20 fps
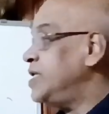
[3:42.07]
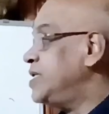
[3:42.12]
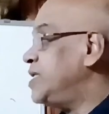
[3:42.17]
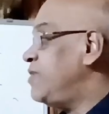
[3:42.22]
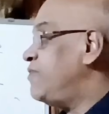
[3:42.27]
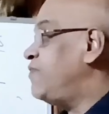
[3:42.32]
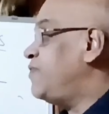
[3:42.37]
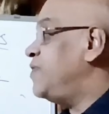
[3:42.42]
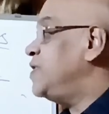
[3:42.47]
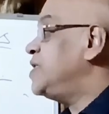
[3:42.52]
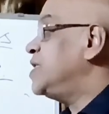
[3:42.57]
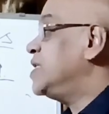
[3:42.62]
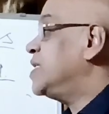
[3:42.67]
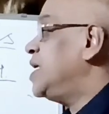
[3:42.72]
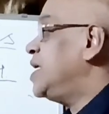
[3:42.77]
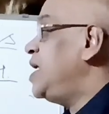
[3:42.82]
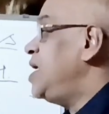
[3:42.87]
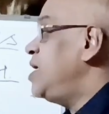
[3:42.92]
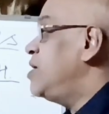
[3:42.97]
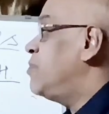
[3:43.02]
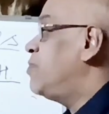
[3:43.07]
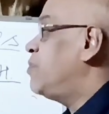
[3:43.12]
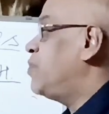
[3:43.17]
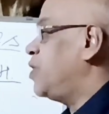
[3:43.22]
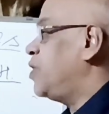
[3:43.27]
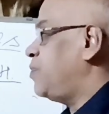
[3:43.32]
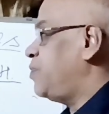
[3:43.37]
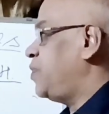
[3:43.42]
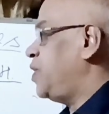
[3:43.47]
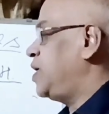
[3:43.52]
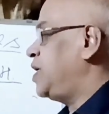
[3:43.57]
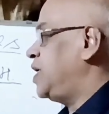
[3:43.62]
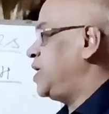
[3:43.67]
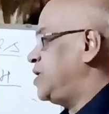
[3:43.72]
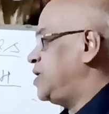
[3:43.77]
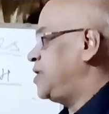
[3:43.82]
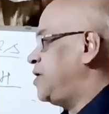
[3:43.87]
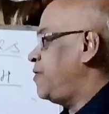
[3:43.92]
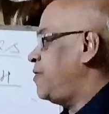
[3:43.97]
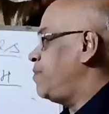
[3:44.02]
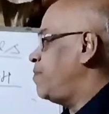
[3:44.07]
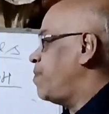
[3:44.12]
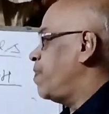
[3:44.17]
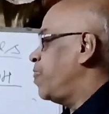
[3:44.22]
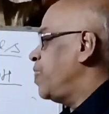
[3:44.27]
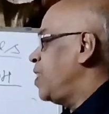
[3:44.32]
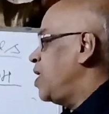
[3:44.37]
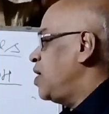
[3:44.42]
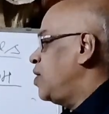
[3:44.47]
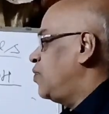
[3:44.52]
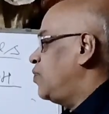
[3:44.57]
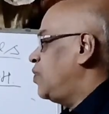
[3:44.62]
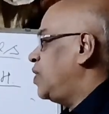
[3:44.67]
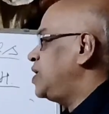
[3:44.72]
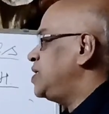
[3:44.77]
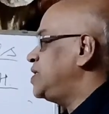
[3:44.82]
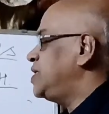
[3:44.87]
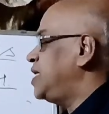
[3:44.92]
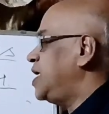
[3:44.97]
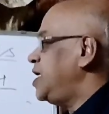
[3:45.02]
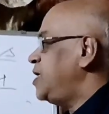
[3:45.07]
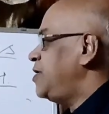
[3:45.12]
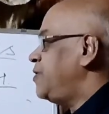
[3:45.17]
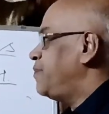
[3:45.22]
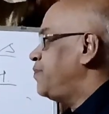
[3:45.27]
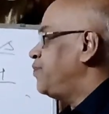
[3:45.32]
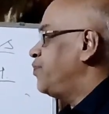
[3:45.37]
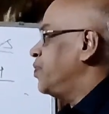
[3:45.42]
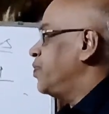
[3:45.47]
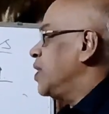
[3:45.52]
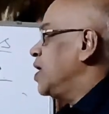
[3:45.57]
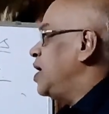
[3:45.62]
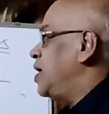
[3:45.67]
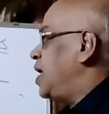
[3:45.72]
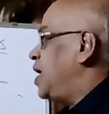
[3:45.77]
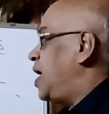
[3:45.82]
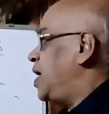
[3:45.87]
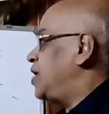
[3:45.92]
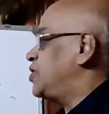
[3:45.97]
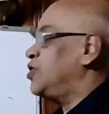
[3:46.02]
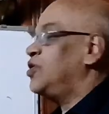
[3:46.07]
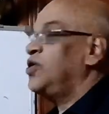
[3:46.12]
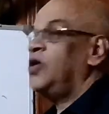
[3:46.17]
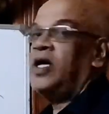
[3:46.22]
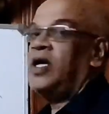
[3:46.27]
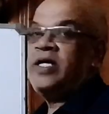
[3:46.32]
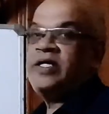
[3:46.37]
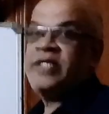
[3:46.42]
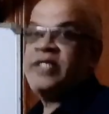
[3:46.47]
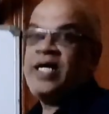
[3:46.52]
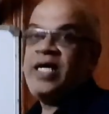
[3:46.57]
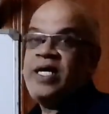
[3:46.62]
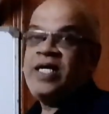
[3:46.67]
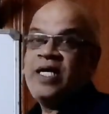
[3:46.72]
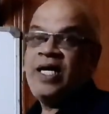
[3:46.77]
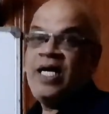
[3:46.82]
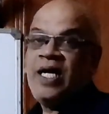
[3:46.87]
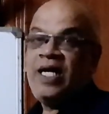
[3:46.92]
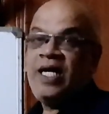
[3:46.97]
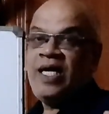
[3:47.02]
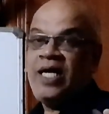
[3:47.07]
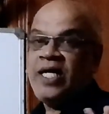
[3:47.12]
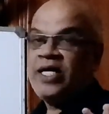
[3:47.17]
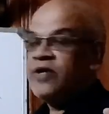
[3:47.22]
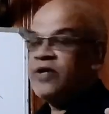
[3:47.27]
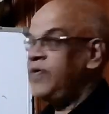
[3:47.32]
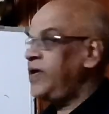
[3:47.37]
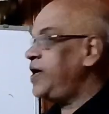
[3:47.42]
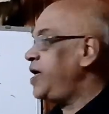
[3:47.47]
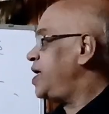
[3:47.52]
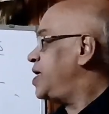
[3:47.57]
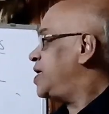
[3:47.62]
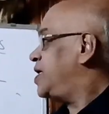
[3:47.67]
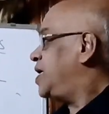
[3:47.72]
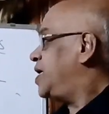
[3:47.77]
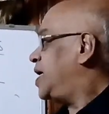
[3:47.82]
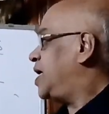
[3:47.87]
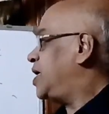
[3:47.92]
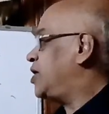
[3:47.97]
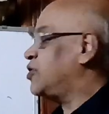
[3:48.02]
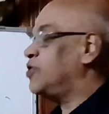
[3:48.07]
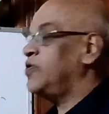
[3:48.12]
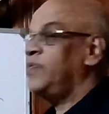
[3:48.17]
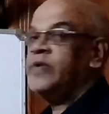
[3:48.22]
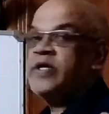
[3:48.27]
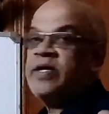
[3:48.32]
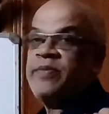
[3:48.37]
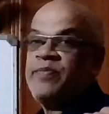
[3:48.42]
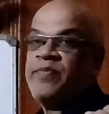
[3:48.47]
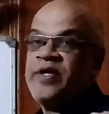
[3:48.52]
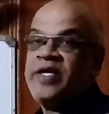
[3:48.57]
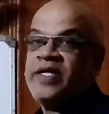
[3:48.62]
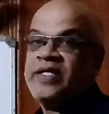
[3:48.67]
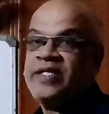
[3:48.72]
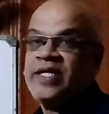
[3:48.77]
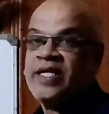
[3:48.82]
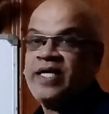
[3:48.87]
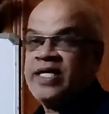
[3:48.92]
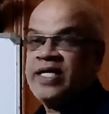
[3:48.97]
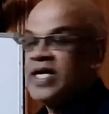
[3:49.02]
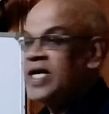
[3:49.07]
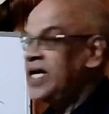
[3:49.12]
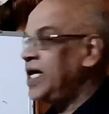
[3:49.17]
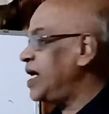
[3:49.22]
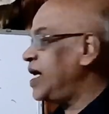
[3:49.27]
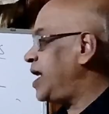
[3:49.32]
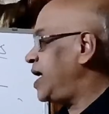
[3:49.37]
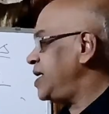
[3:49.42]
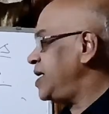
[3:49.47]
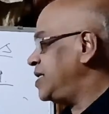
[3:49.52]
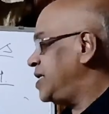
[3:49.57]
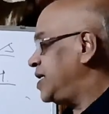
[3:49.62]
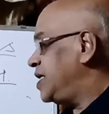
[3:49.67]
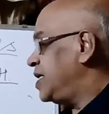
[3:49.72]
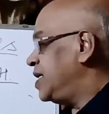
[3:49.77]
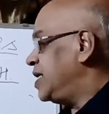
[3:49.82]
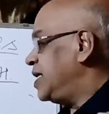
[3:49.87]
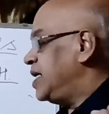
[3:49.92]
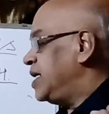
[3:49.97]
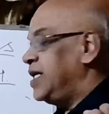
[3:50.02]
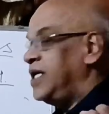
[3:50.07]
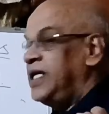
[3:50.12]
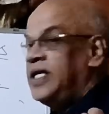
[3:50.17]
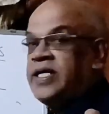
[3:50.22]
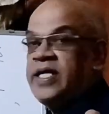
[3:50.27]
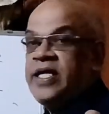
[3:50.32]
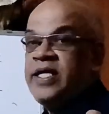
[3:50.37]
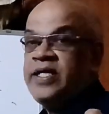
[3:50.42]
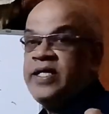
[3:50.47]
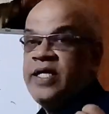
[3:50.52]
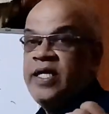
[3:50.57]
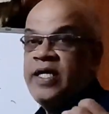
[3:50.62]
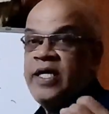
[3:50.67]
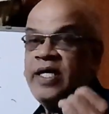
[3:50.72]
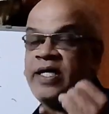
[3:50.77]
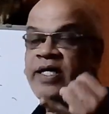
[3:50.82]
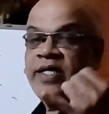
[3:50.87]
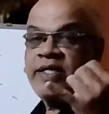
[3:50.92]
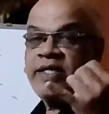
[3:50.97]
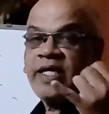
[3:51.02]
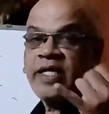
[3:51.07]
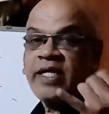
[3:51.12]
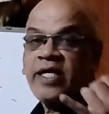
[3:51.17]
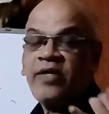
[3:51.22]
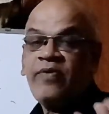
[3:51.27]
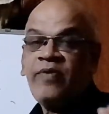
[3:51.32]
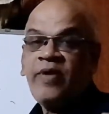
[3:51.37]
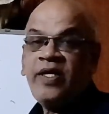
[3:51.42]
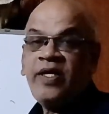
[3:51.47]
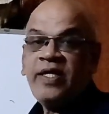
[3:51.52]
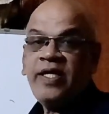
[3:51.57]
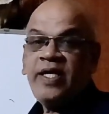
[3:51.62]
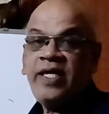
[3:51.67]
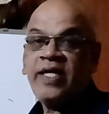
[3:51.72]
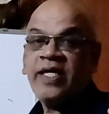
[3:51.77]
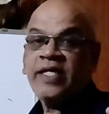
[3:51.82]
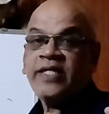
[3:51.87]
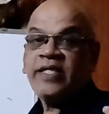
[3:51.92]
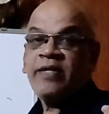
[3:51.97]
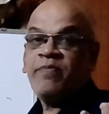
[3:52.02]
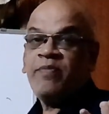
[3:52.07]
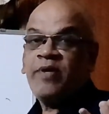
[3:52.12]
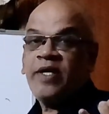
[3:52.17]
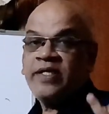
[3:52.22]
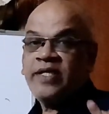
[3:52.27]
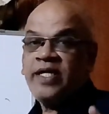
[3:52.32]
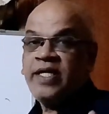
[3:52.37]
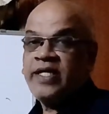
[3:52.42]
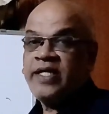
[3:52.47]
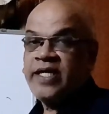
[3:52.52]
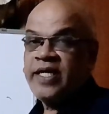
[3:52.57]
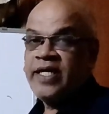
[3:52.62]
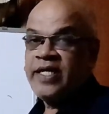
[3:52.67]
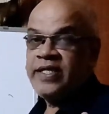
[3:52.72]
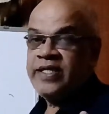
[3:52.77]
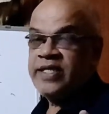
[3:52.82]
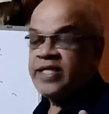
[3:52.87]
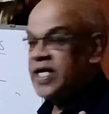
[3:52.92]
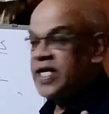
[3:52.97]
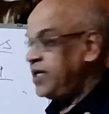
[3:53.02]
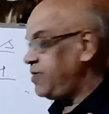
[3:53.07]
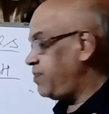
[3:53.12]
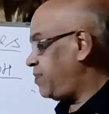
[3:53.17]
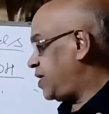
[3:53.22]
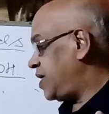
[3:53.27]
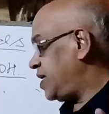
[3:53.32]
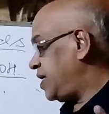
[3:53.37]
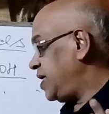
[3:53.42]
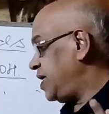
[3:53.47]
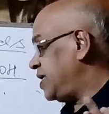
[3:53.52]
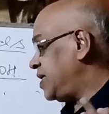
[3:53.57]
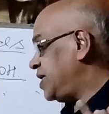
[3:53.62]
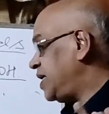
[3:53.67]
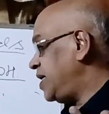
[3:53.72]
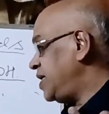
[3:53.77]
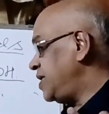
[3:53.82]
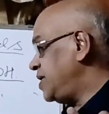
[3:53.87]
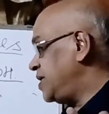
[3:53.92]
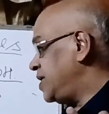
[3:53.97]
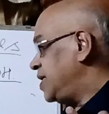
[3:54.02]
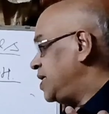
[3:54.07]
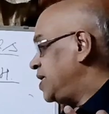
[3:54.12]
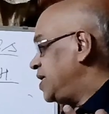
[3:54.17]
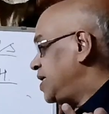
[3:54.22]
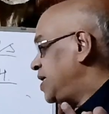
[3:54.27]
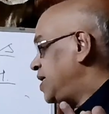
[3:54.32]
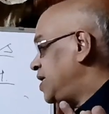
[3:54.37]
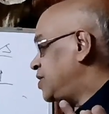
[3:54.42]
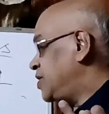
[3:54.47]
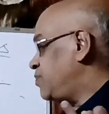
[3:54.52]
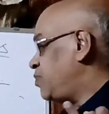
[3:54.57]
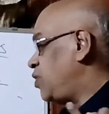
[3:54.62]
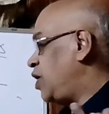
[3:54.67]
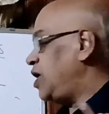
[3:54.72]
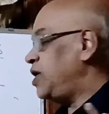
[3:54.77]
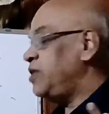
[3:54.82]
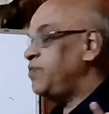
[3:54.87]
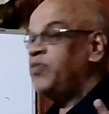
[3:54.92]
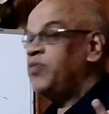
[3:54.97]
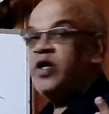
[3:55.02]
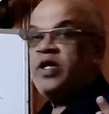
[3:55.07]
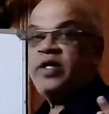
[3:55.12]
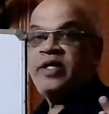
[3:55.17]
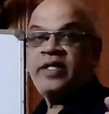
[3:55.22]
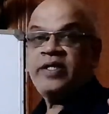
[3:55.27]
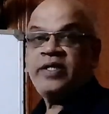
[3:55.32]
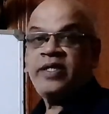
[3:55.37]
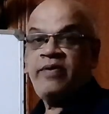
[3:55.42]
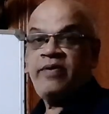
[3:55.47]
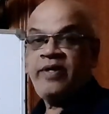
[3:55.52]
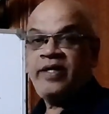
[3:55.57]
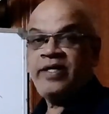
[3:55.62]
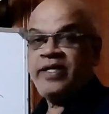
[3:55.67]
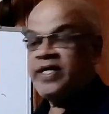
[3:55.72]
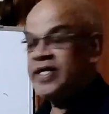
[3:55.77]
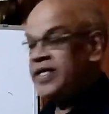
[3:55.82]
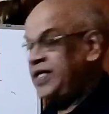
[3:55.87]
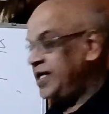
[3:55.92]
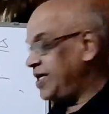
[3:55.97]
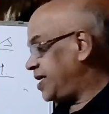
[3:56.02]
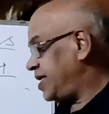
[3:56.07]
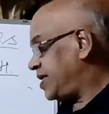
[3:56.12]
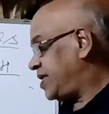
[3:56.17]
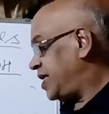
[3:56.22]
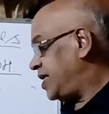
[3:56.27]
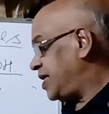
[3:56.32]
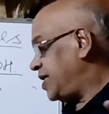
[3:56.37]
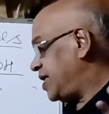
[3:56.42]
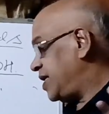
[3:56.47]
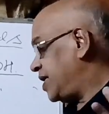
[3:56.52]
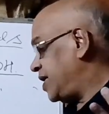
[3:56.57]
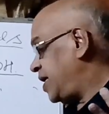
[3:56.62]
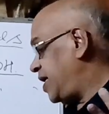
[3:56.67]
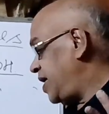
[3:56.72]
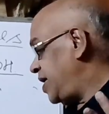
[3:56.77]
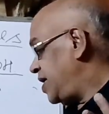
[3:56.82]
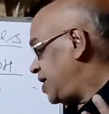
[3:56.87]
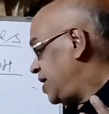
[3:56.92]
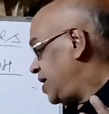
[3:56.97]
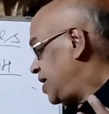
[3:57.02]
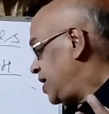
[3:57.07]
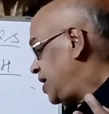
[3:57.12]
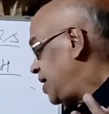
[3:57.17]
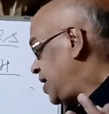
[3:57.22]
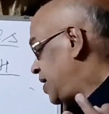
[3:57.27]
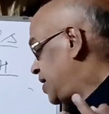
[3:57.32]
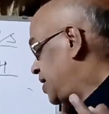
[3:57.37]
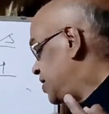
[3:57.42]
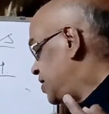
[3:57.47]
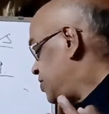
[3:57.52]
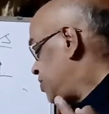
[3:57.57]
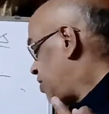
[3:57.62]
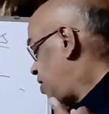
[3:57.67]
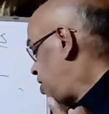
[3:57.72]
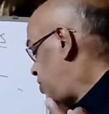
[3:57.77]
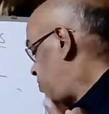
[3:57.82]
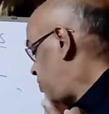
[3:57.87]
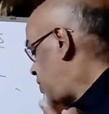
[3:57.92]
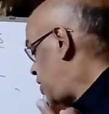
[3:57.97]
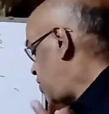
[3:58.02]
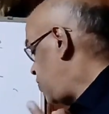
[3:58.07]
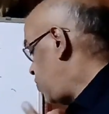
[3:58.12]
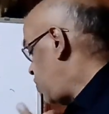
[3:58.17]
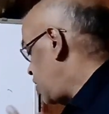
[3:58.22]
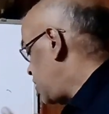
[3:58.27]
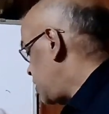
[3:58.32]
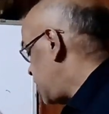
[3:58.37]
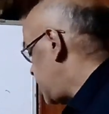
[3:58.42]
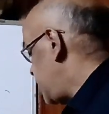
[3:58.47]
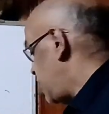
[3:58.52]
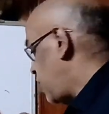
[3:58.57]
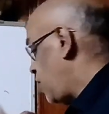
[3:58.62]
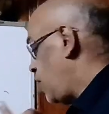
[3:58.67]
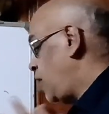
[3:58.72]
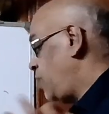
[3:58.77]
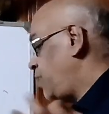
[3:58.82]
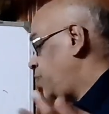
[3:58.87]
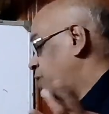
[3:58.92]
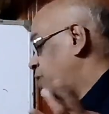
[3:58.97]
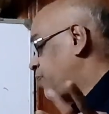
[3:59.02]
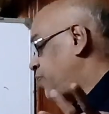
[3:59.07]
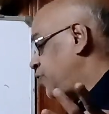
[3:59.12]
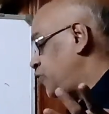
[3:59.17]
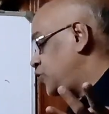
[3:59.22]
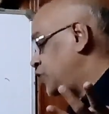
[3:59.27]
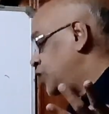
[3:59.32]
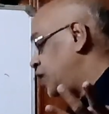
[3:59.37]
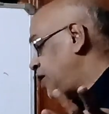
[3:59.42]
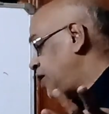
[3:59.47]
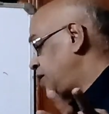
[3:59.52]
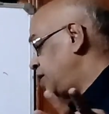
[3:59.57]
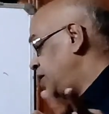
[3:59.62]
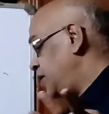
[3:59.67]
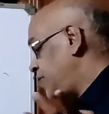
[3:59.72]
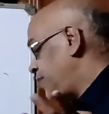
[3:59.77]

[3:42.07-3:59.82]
say physical properties. What is that? Ethanol is a liquid at room temperature, colorless. It is second one. It has a pleasant taste and burning taste. Its boiling point is 70 degrees centigrade. It is soluble in water in all proportions.